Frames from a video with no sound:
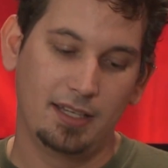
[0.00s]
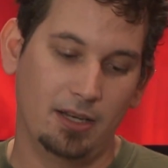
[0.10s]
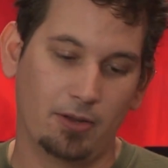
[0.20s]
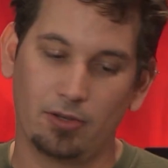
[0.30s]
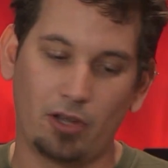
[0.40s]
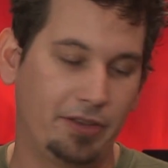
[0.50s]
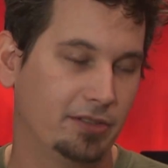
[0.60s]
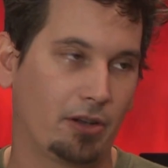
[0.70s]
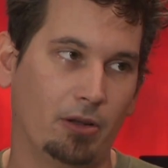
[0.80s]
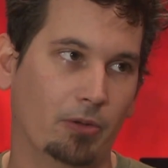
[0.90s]
you know, there's all
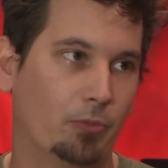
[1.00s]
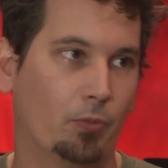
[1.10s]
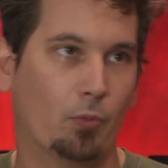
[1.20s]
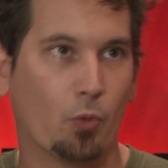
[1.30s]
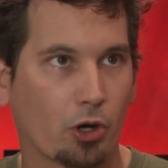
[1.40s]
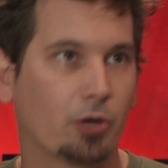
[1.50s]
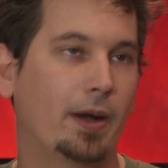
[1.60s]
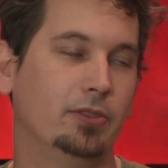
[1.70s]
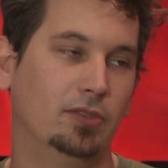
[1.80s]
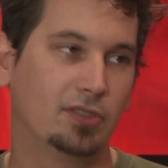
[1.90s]
these little
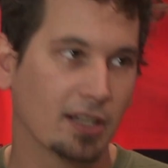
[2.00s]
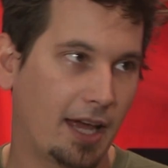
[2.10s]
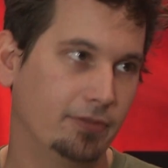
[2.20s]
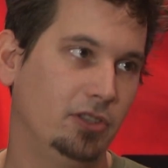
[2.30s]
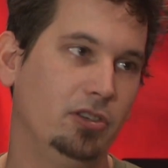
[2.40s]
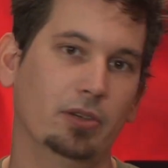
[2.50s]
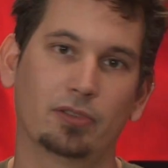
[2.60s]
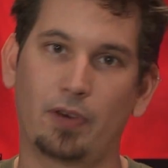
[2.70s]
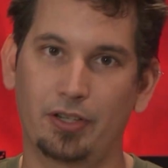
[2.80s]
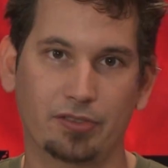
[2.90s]
workarounds you still have to do as
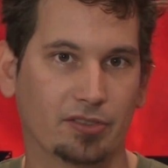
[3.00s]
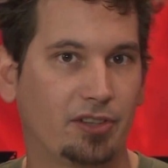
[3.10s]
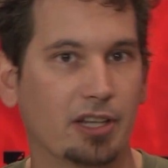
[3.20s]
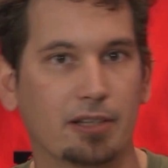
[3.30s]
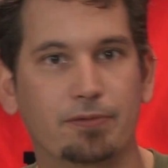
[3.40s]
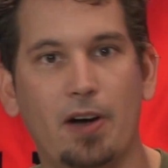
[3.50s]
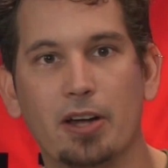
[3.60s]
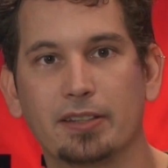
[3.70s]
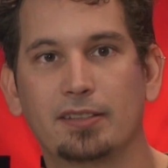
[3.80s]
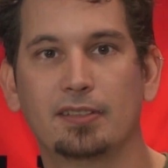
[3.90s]
far as installing
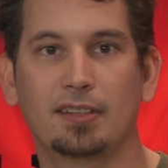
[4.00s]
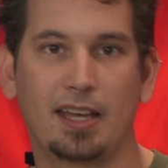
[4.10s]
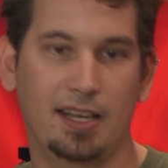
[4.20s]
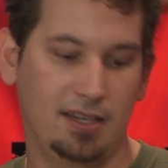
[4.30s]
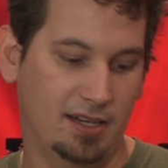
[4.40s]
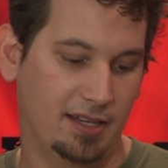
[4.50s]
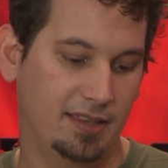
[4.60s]
fonts and uh,